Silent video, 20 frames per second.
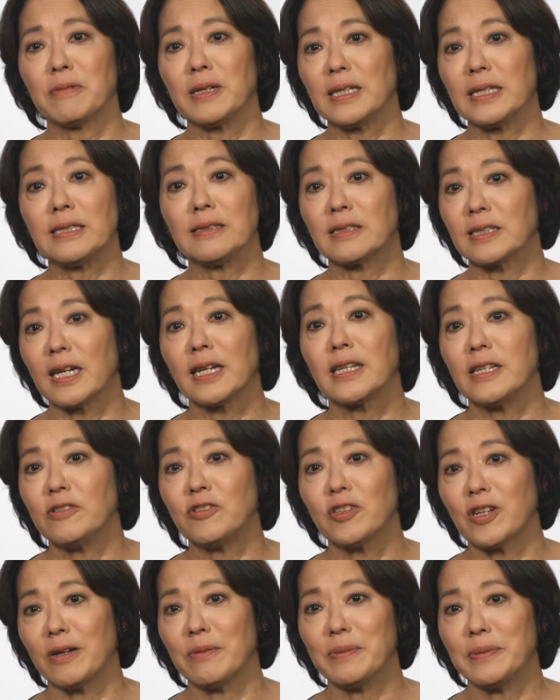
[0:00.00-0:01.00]
really
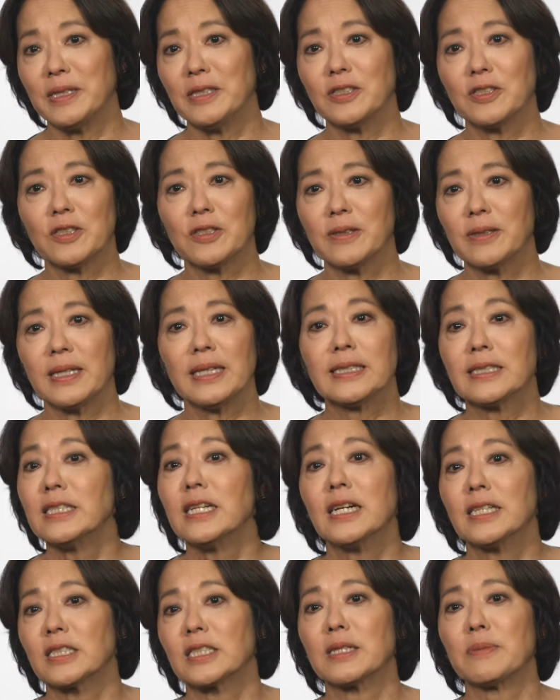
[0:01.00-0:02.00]
studied Japanese art. It's
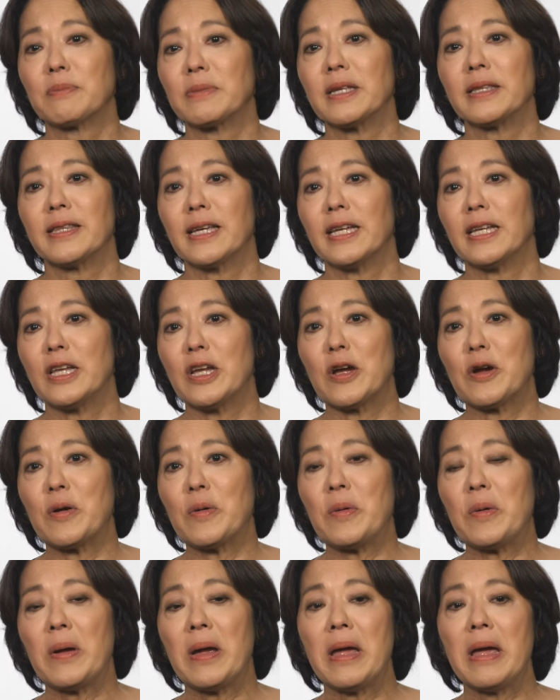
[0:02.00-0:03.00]
not something they
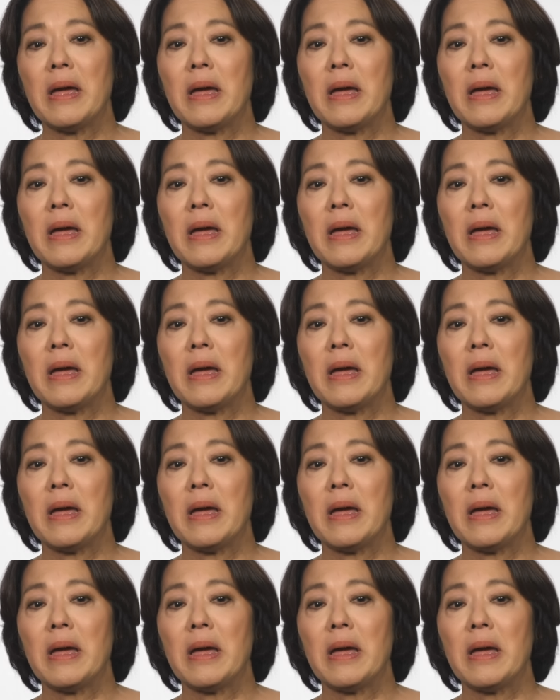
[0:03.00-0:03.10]
know.